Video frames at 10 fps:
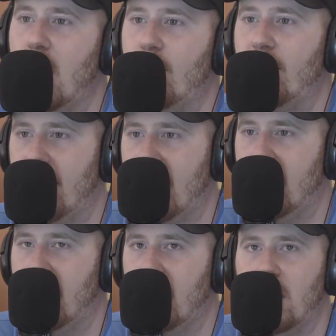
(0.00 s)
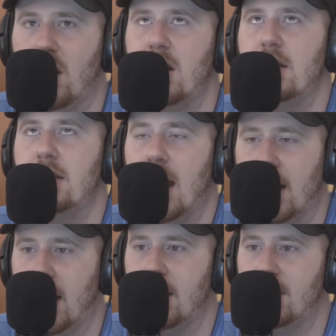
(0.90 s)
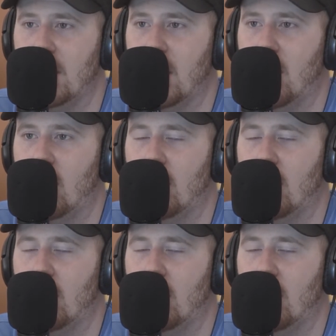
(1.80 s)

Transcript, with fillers: prevented decades ago.